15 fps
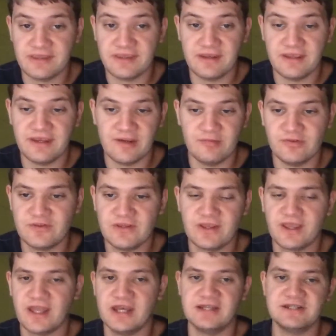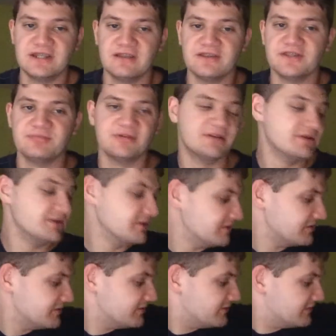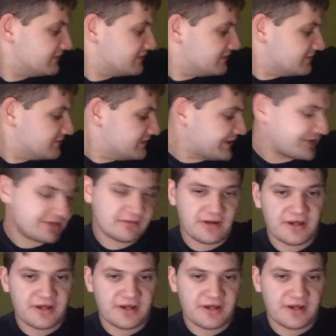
and I was kind of jealous, but that's all right.